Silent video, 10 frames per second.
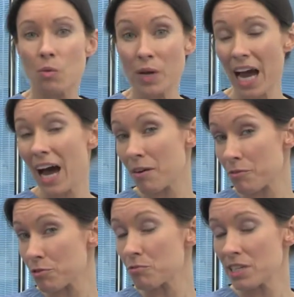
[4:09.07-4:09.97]
we
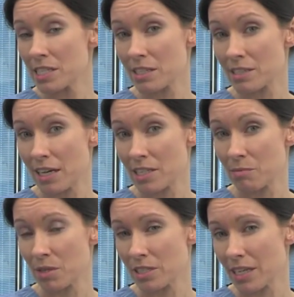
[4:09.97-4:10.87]
have, through risk
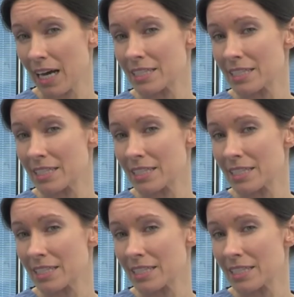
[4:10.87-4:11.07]
assessment,